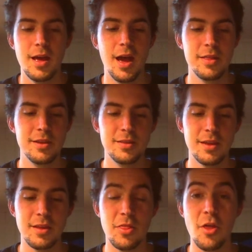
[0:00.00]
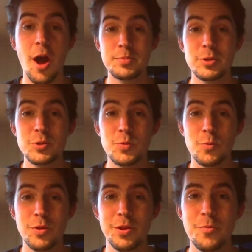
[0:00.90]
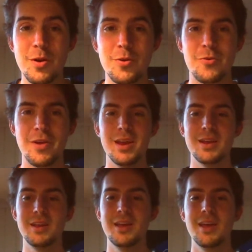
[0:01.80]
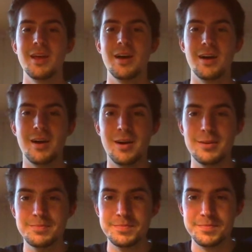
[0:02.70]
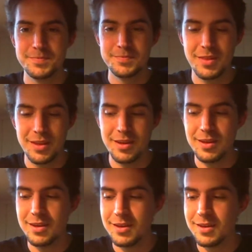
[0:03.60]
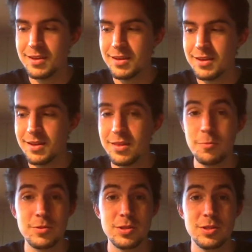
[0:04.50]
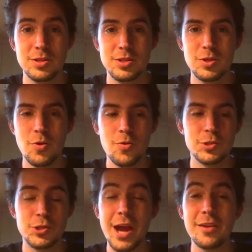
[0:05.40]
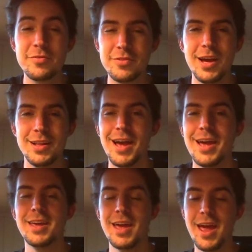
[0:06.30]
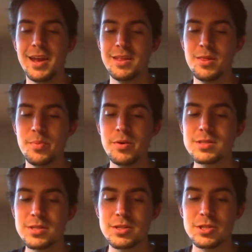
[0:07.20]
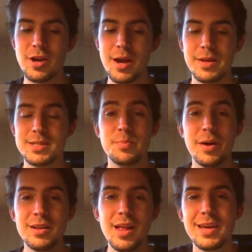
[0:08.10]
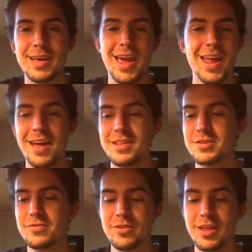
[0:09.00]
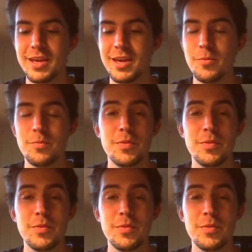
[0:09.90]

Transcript: I think that the Thopters were really well created. They were so dragonfly-like, and in the books they're described as bug-like, and I just feel like it